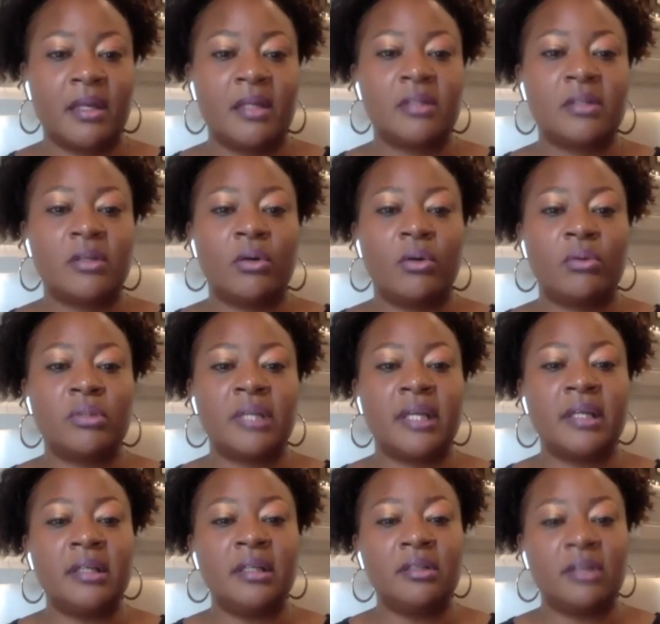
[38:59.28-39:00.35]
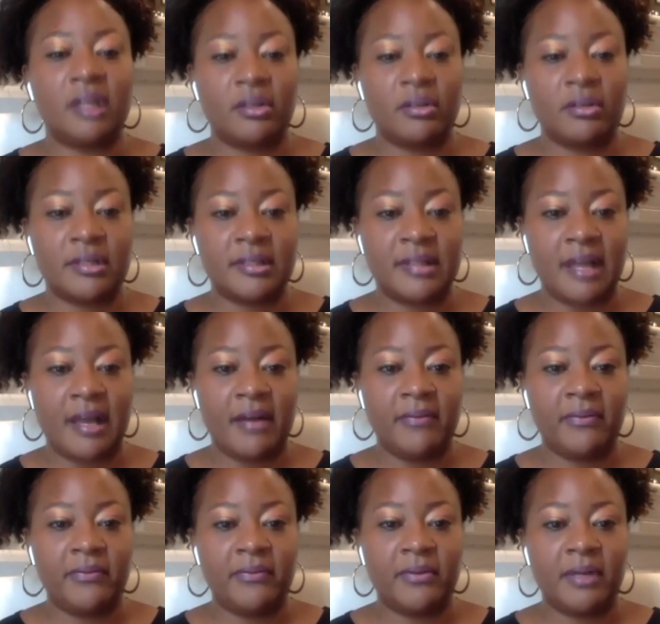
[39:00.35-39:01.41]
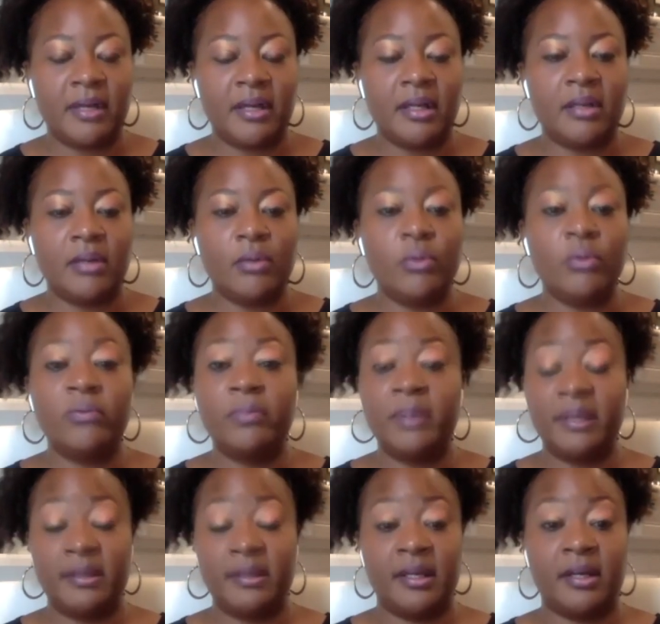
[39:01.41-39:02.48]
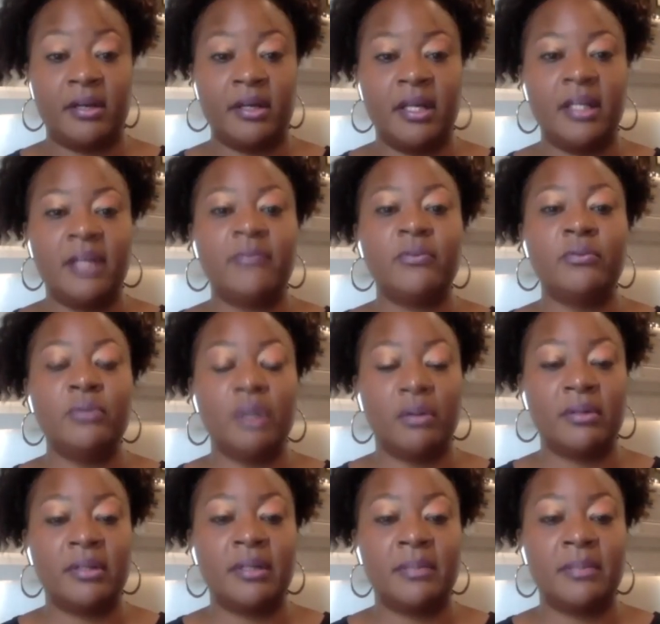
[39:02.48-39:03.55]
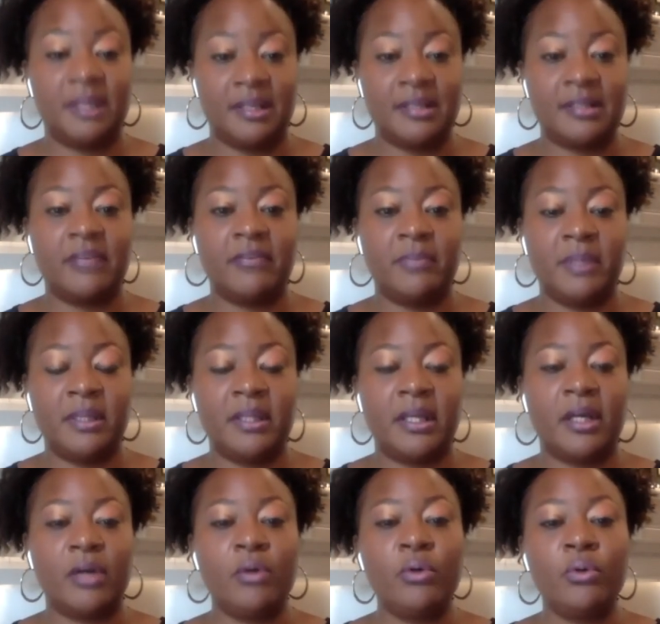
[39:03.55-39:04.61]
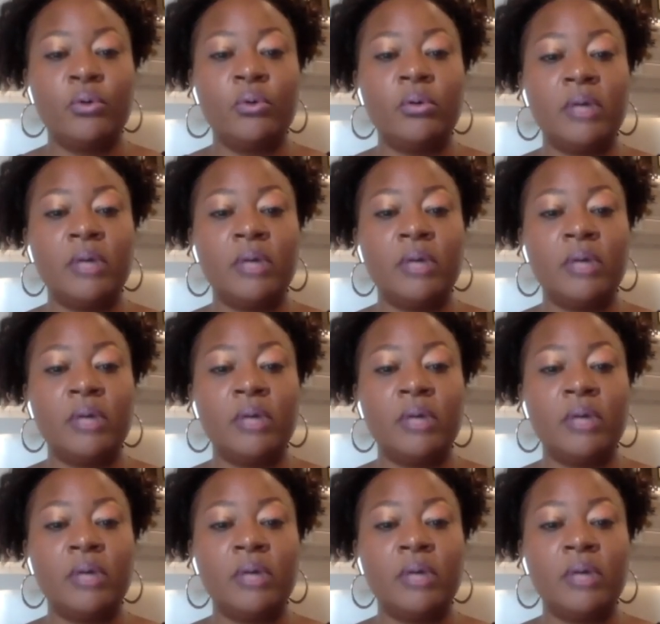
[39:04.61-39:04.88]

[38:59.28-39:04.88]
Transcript: So taking a look at your staff who've been there, and if you know them because they've been there, who